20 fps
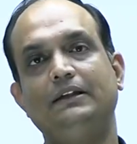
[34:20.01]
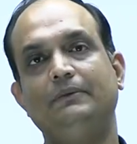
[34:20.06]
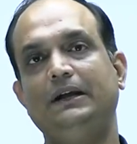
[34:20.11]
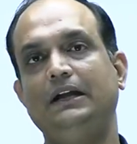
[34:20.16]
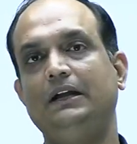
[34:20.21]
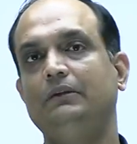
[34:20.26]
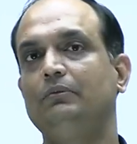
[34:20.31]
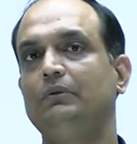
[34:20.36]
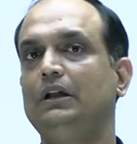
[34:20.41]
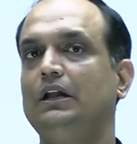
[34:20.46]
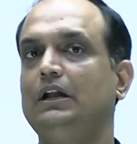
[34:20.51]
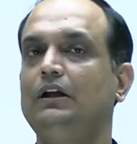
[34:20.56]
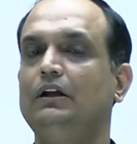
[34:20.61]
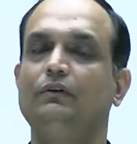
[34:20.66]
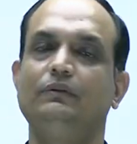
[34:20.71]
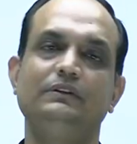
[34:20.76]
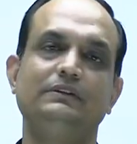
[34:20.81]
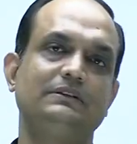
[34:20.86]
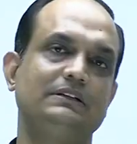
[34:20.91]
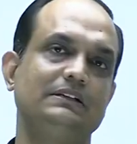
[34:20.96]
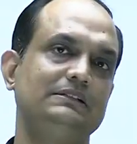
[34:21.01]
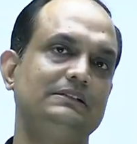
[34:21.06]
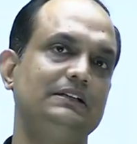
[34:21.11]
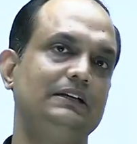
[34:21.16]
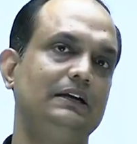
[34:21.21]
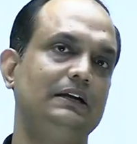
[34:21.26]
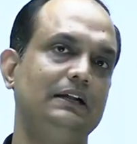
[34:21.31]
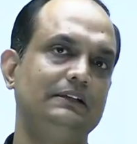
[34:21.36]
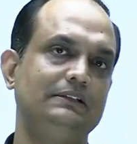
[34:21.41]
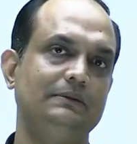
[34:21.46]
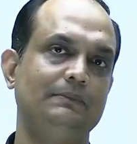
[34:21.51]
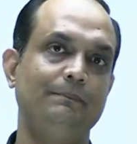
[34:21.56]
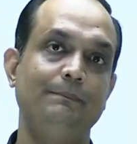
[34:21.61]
the mandibular nerve is considered as a